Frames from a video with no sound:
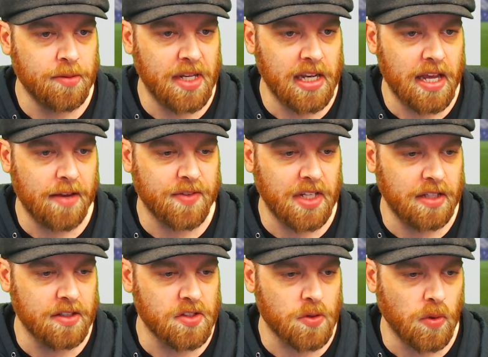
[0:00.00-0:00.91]
be left in
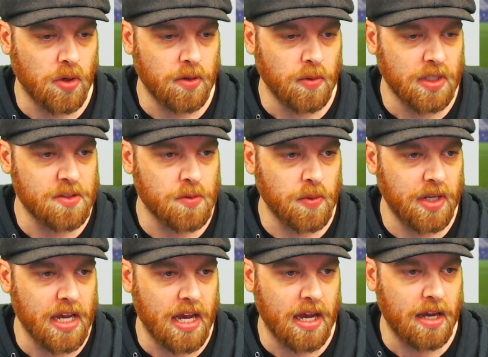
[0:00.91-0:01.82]
the squad once we
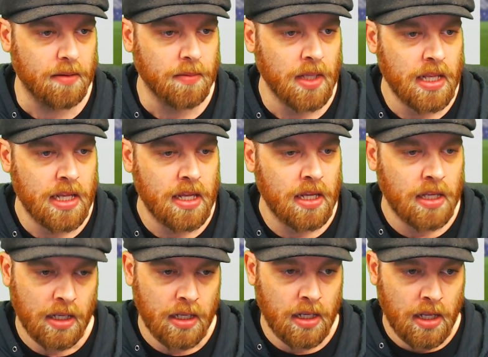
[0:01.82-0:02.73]

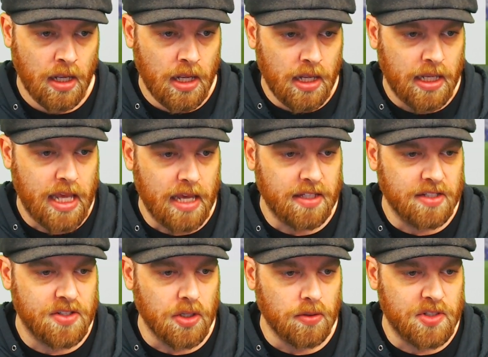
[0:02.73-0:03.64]
get
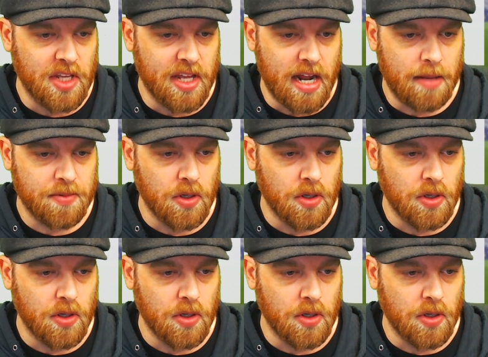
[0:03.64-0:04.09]
this all set up.